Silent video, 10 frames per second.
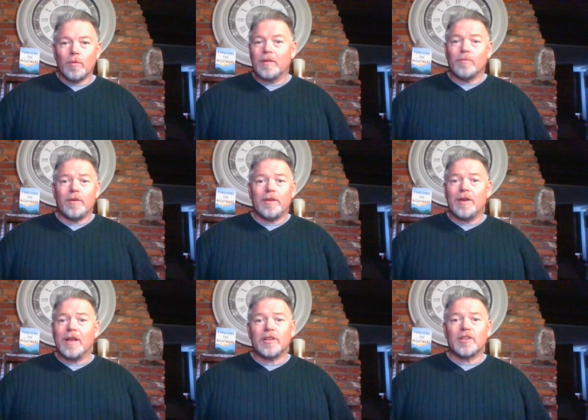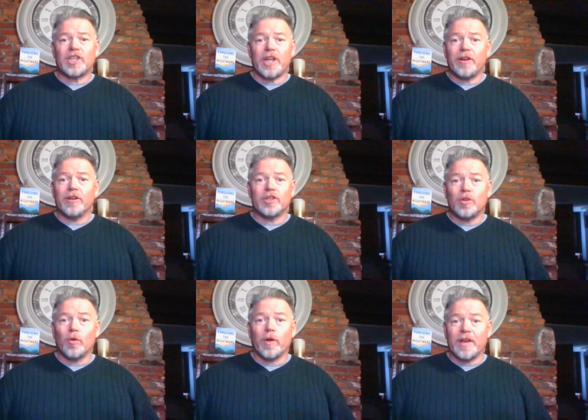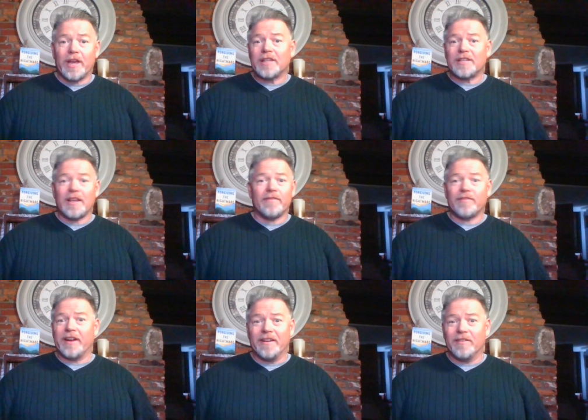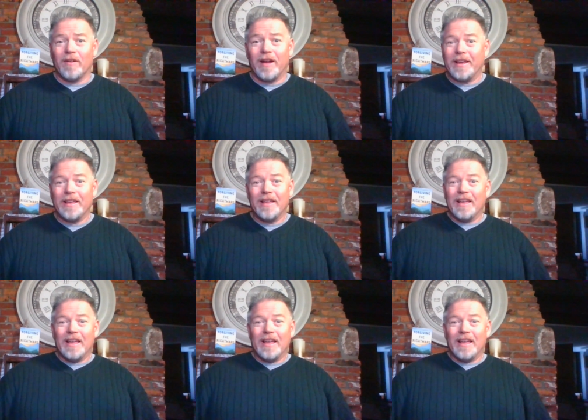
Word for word: Well, when you get to share your story, you get set free, right?